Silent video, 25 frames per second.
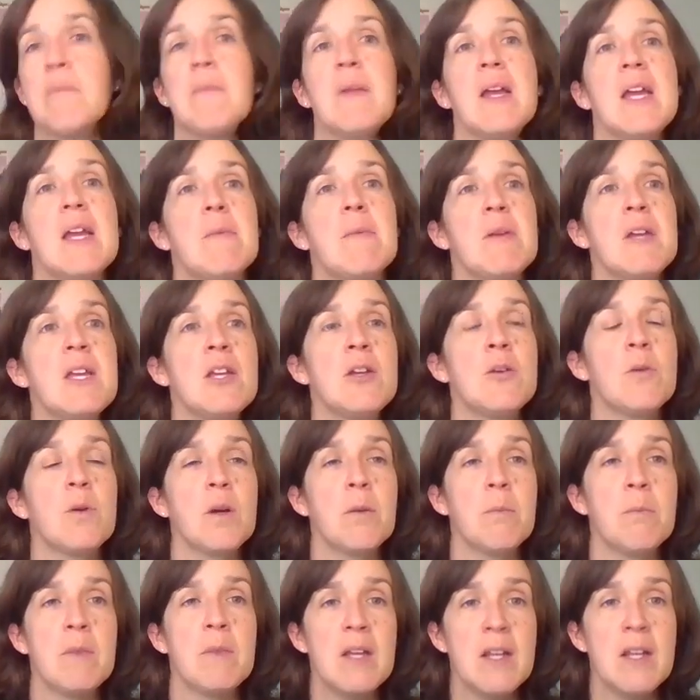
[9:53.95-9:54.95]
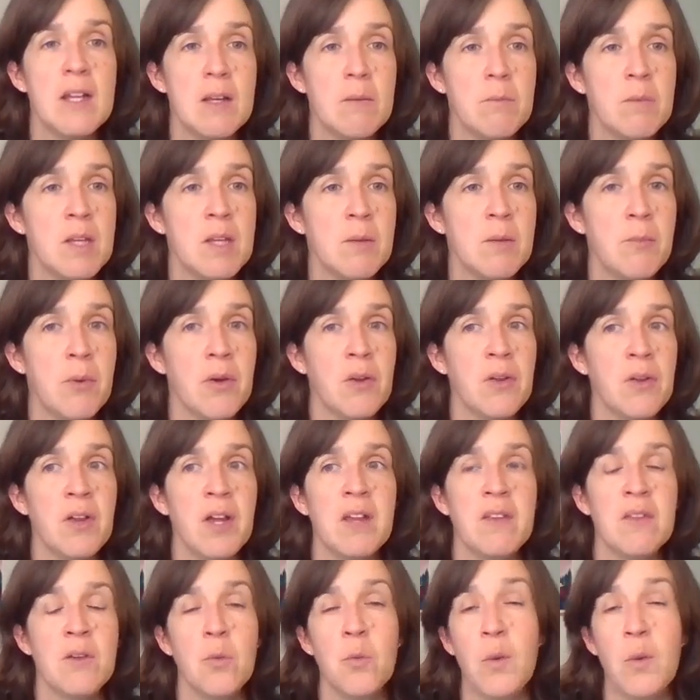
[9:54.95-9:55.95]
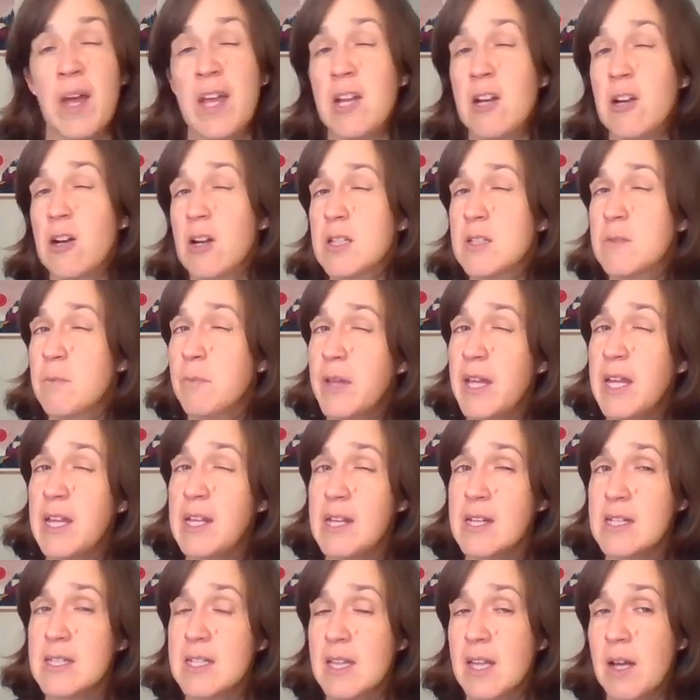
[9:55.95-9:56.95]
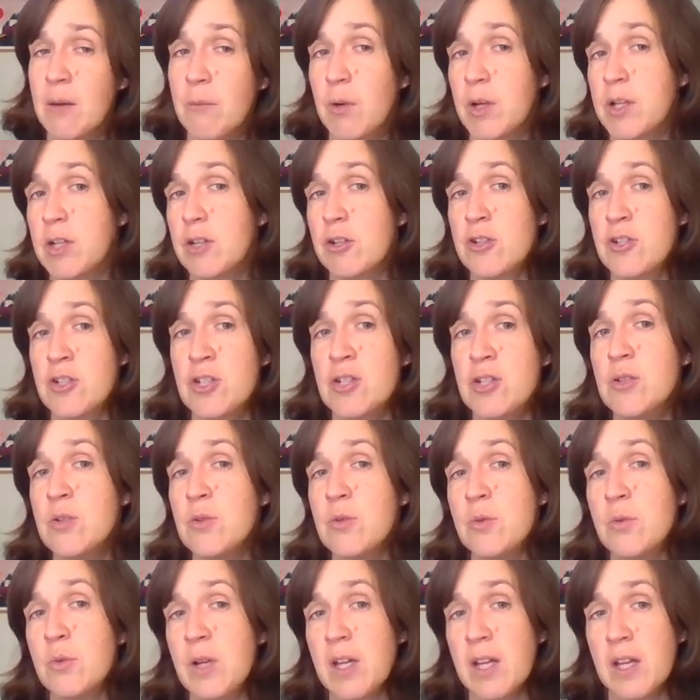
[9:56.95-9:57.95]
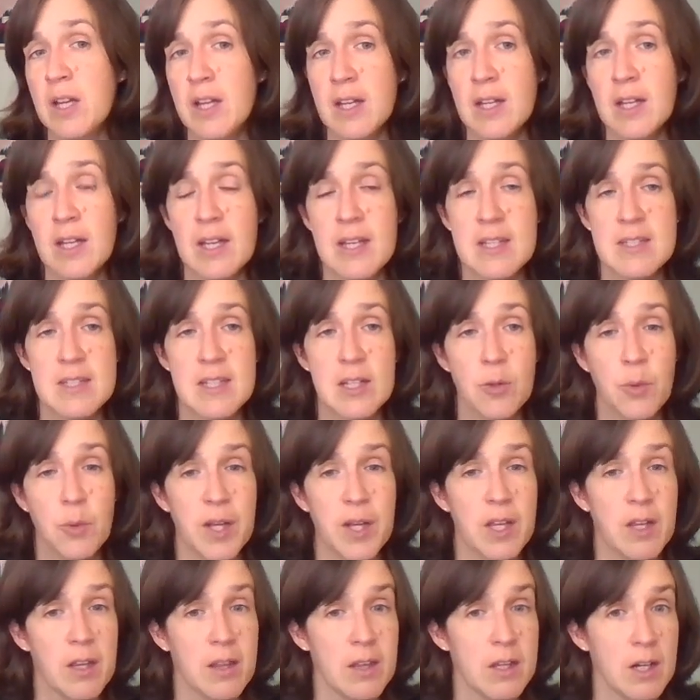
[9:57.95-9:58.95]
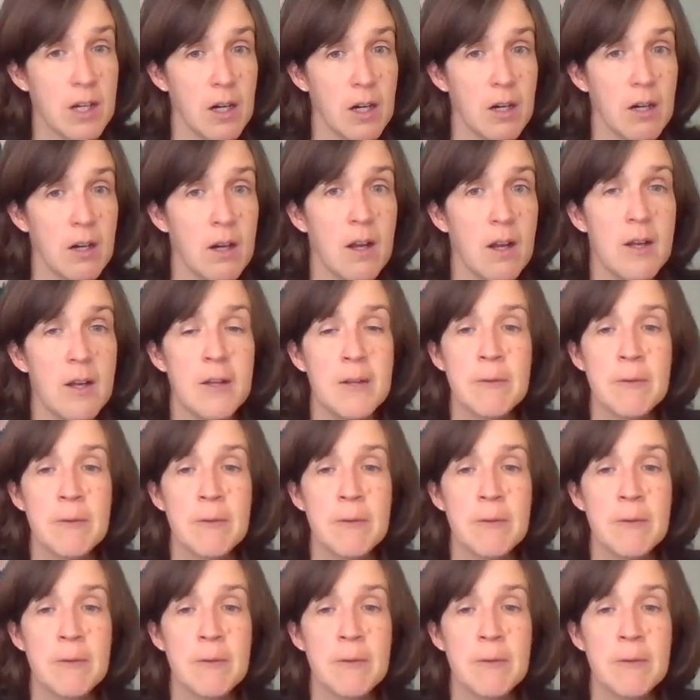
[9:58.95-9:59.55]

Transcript: Maybe you're meeting people and the way you're explaining to them what you're doing isn't quite clear.